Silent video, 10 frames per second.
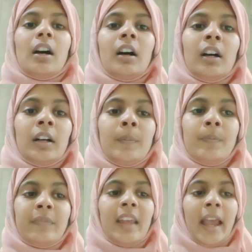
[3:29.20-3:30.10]
uh,
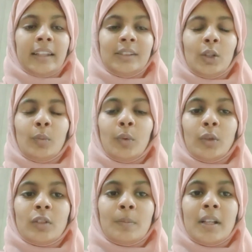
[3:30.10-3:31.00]
Axial
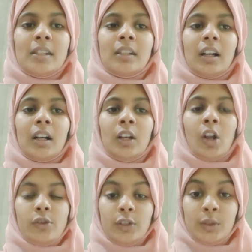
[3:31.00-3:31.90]
bones means
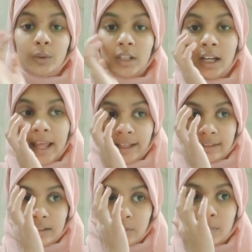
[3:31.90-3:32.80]
longitudinal
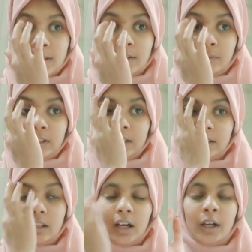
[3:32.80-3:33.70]
axis, means
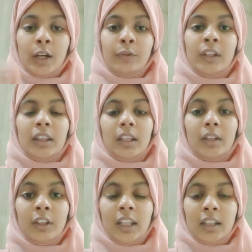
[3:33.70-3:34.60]
within
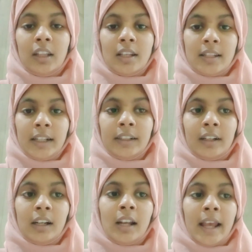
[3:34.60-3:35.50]
the
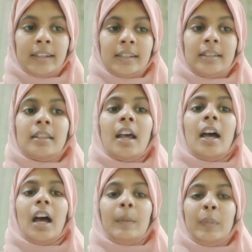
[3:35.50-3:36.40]
central axis.
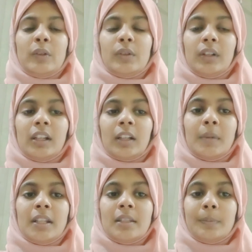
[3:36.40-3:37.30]
Appendicular
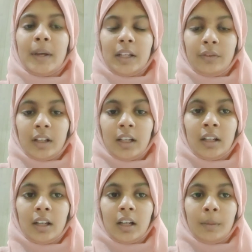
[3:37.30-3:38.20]
means
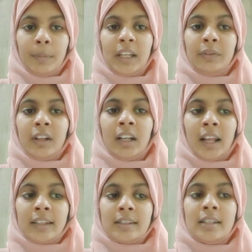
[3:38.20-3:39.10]

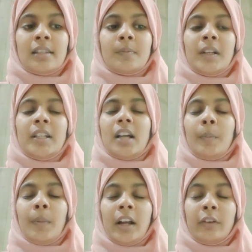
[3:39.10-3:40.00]
peripheral axis, means
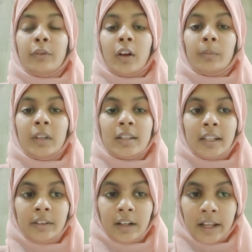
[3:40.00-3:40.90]
apart from the
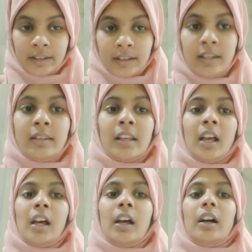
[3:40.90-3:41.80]
central axis.
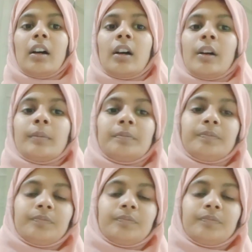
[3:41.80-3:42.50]
uh,